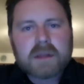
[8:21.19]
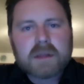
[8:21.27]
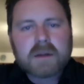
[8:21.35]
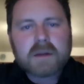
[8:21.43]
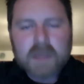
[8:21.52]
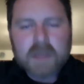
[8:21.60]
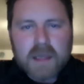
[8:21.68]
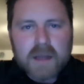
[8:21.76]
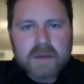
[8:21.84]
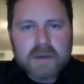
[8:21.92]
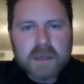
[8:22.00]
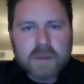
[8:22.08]
to it, look
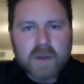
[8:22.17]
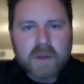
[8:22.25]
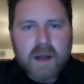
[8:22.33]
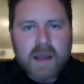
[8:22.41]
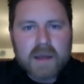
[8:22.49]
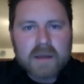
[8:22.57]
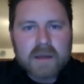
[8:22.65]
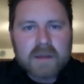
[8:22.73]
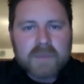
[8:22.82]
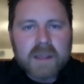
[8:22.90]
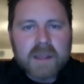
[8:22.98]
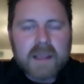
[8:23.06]
at how you can apply it,